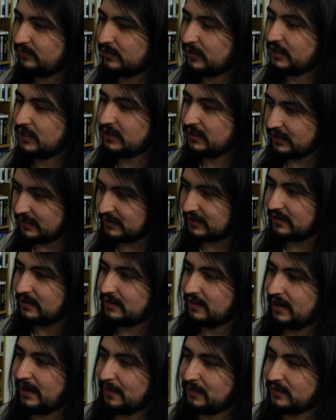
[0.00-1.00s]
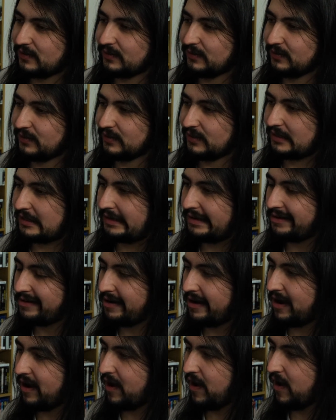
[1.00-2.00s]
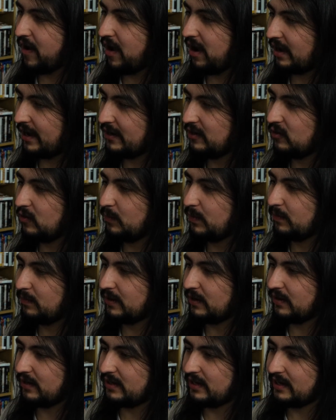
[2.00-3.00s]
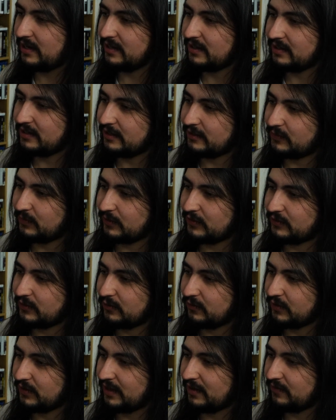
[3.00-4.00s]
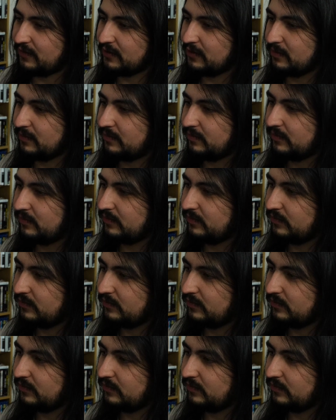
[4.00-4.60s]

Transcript: Brendan Gleeson, absolutely. Kind of hoping Barry Keoghan gets one, too, for that film.